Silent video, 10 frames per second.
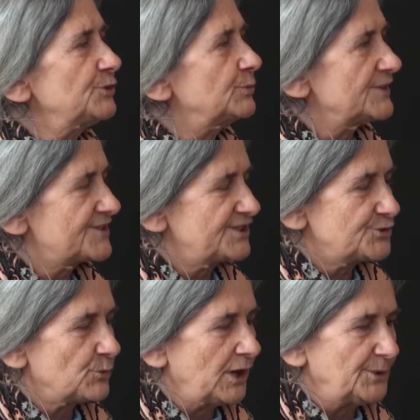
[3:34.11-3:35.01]
it was
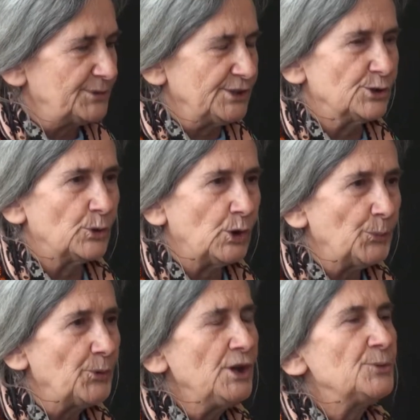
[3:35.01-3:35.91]
described in
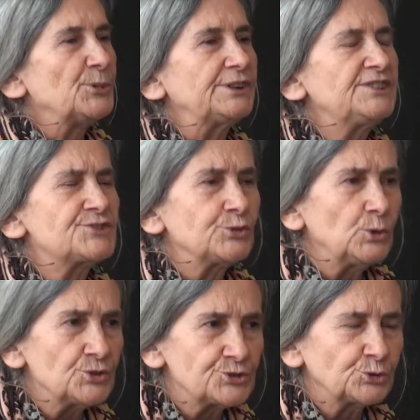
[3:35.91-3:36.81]
Europe, but it's
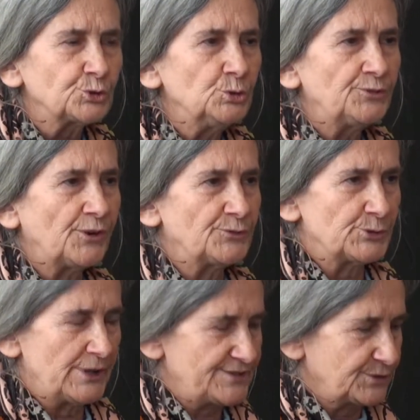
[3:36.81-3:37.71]
also true for the
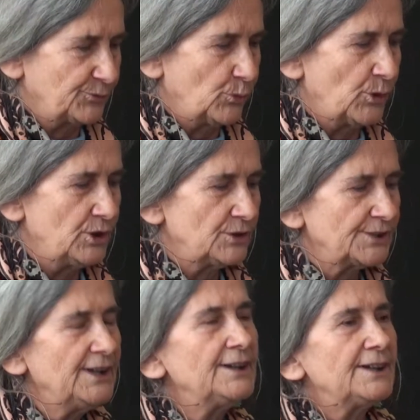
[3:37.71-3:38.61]
rest of the
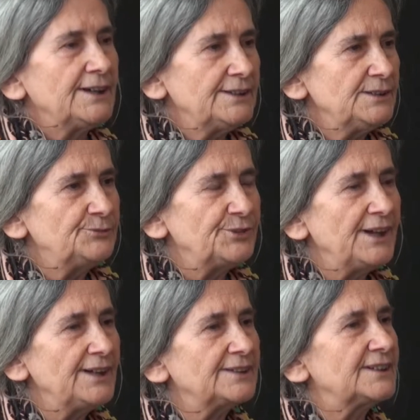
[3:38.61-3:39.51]
world, and in
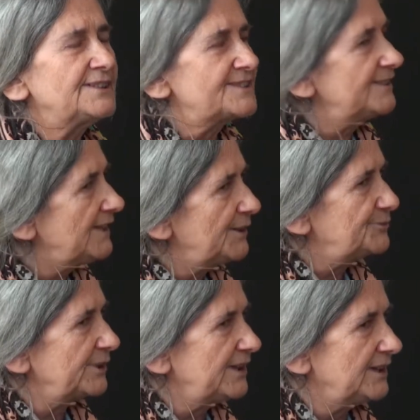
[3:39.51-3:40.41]
fact, it's in
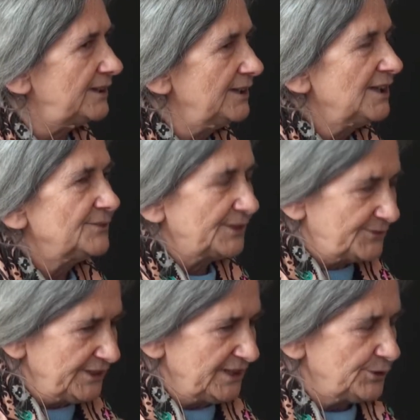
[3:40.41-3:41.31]
Africa, but
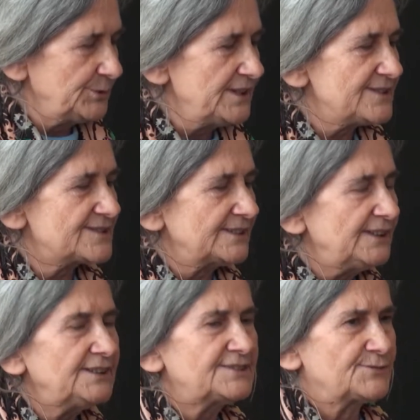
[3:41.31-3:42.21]
the increase
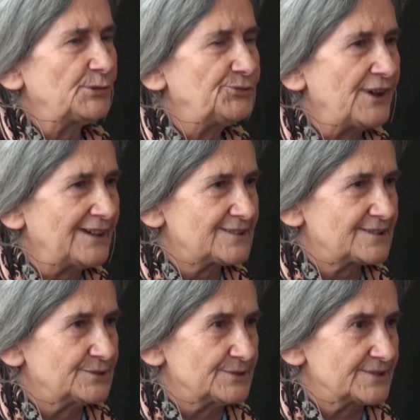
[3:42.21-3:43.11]
is the
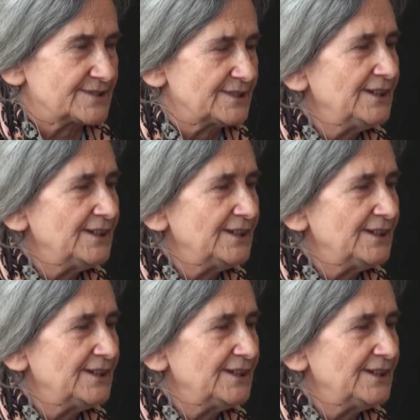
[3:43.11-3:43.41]
fastest.